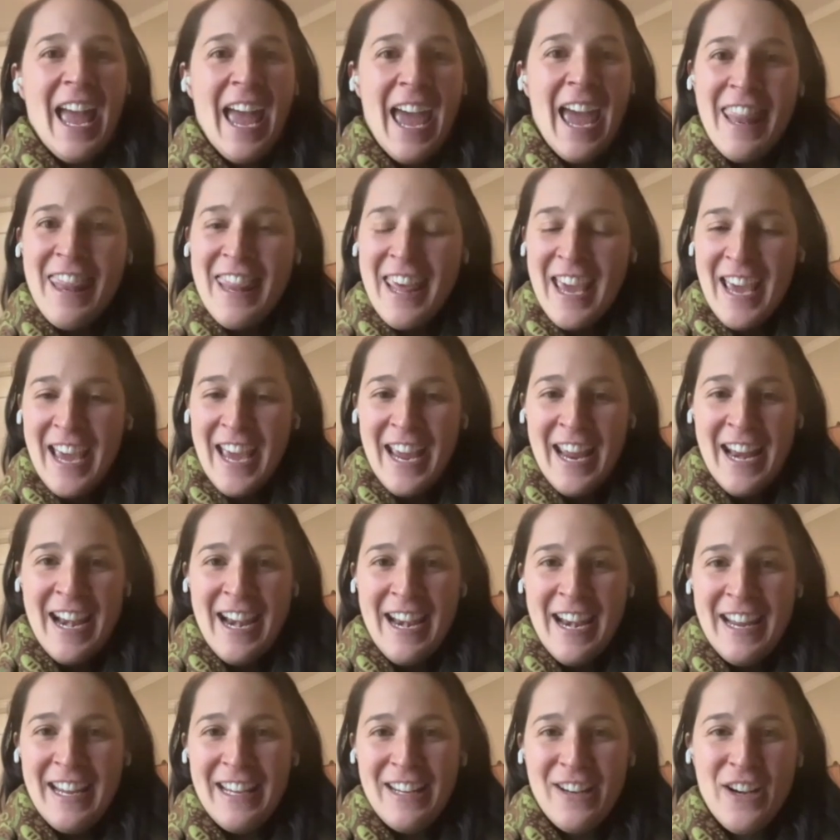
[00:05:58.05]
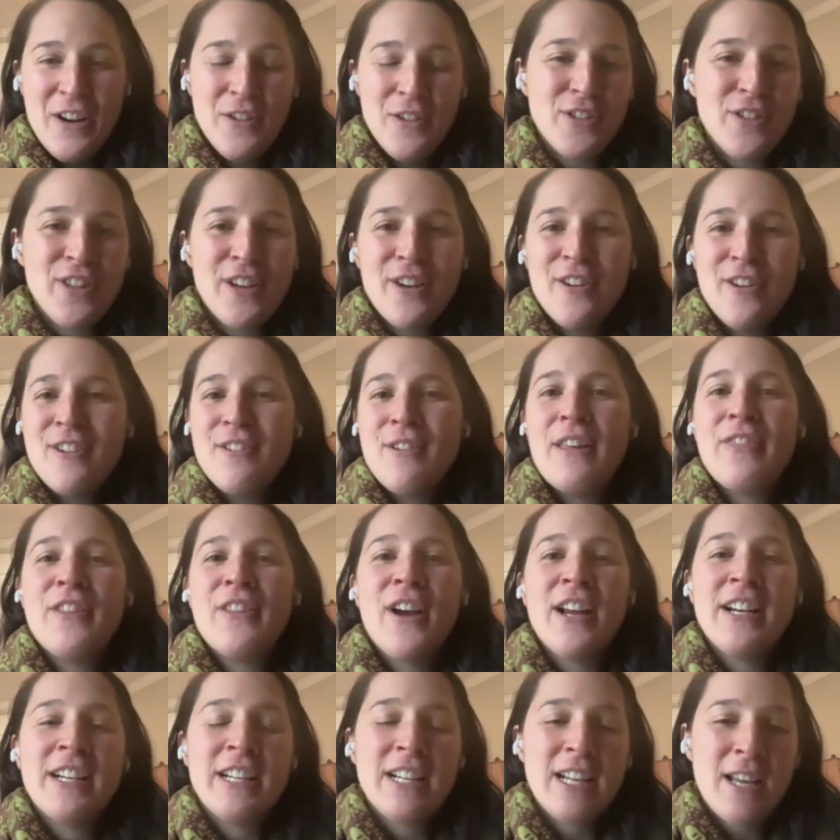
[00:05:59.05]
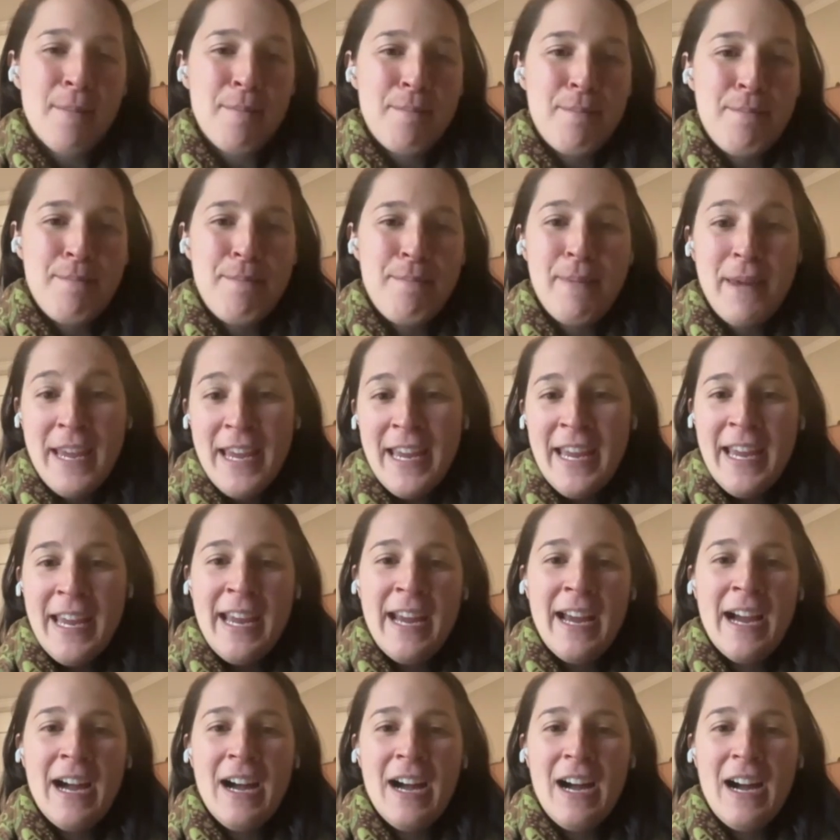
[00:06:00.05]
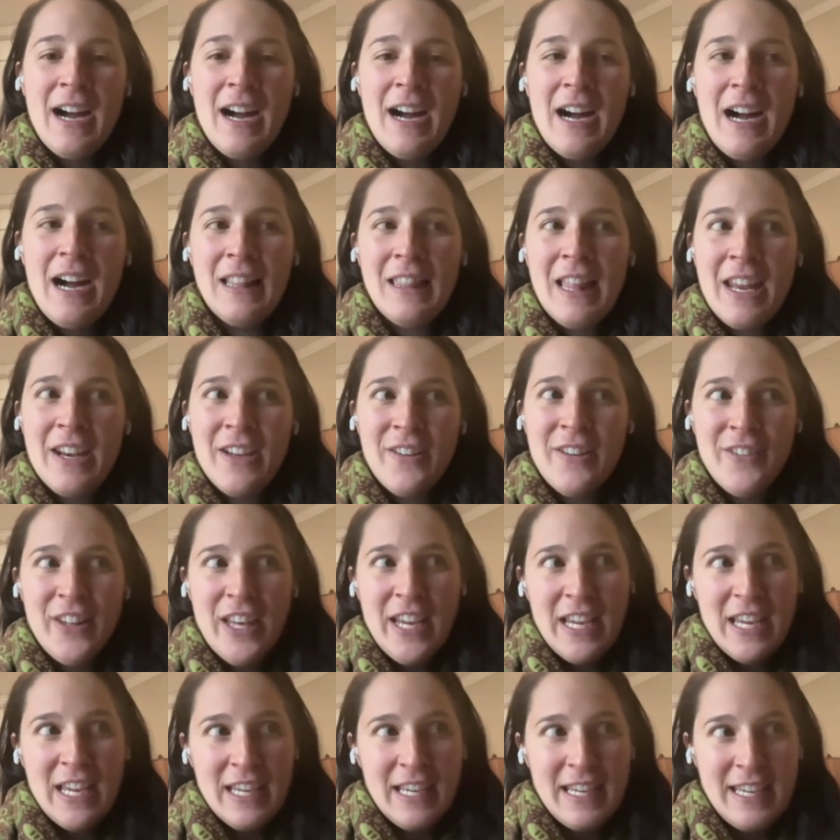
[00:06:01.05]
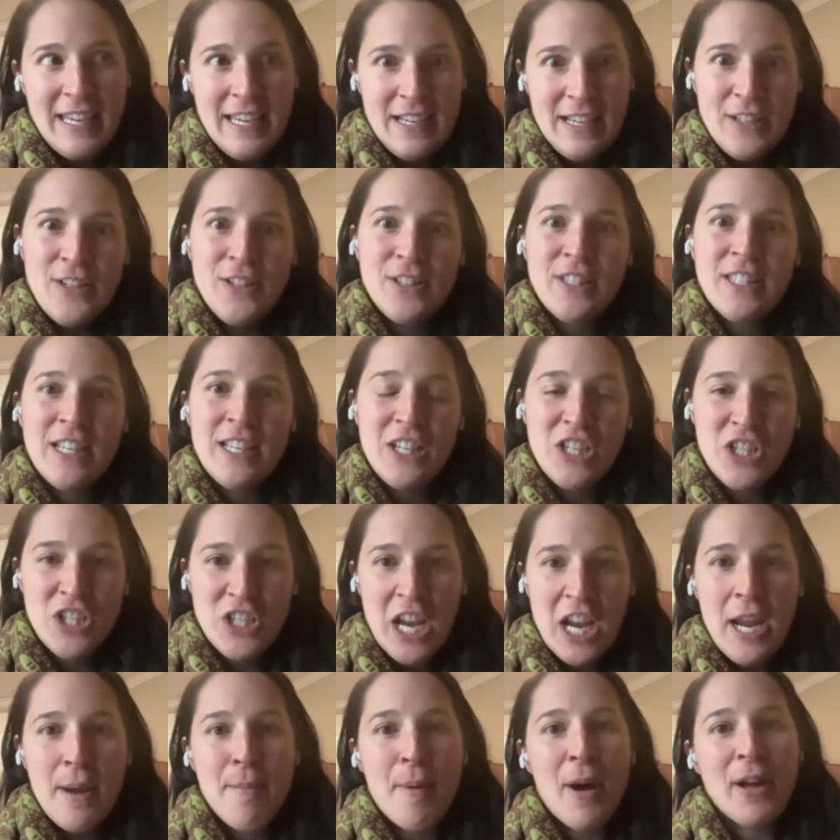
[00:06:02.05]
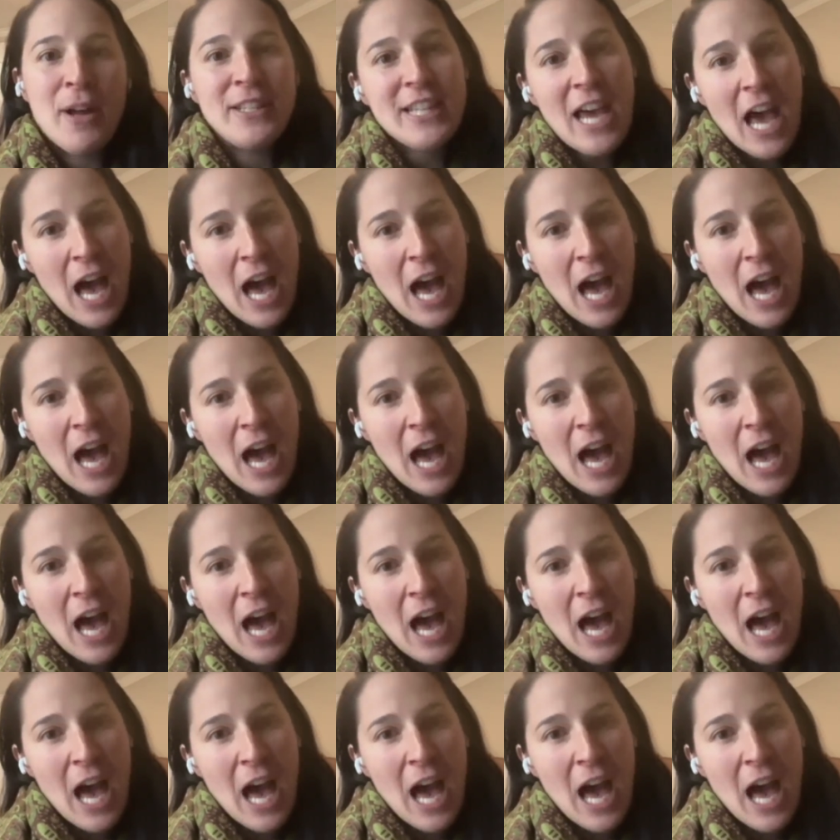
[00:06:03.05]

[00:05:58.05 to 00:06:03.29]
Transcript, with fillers: and then you know so there there ended up being a lot of like guilt and shame on